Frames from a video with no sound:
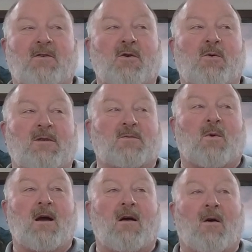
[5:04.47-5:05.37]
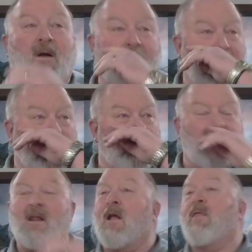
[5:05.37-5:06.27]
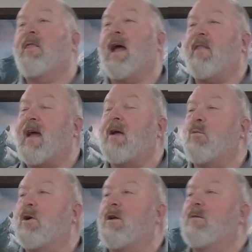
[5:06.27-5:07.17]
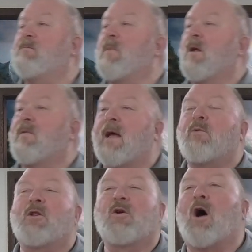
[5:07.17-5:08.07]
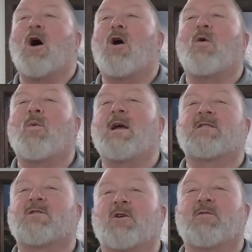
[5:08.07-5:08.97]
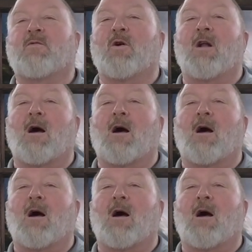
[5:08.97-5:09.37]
to as well, but they, they would, they would look, always look for an